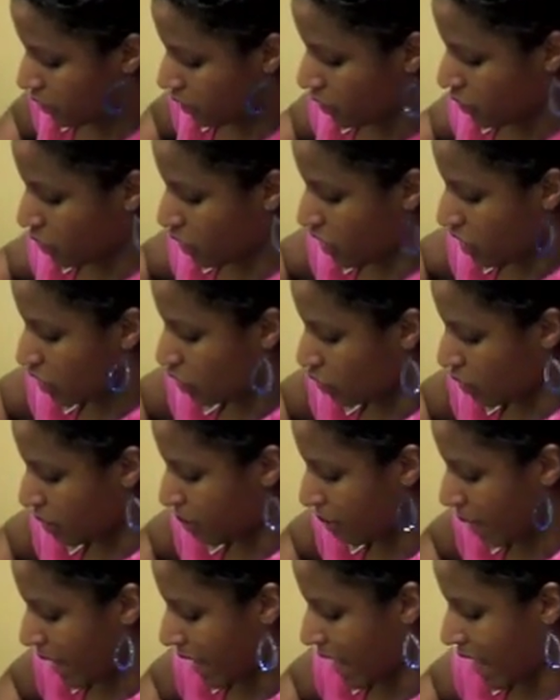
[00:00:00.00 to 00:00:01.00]
You can do it
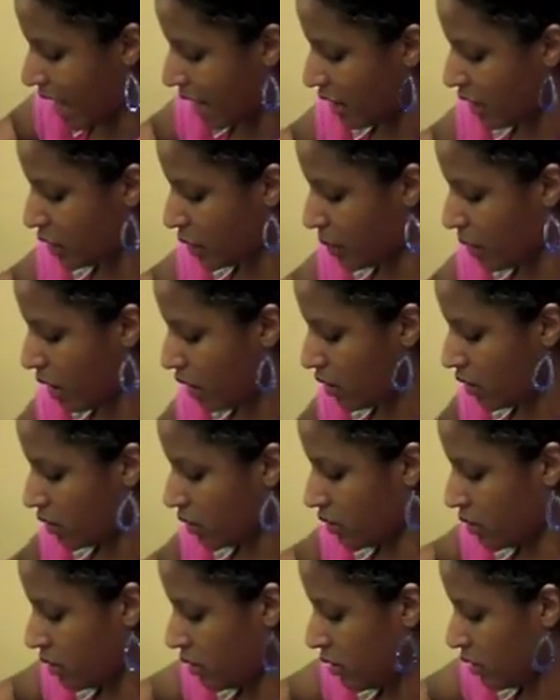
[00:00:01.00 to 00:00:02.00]
by hand as well,
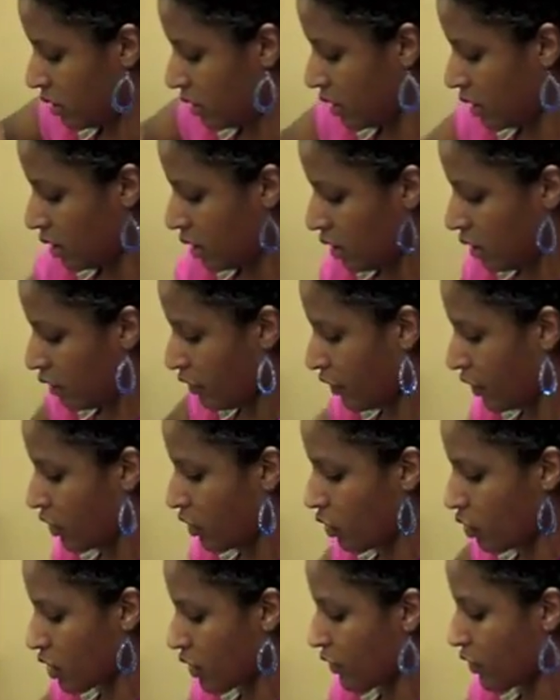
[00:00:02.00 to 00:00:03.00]

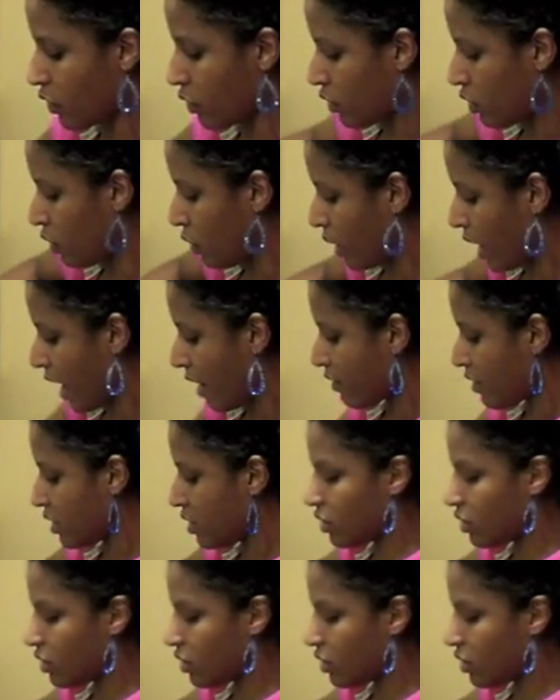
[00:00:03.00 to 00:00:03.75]
for those of you who don't have it.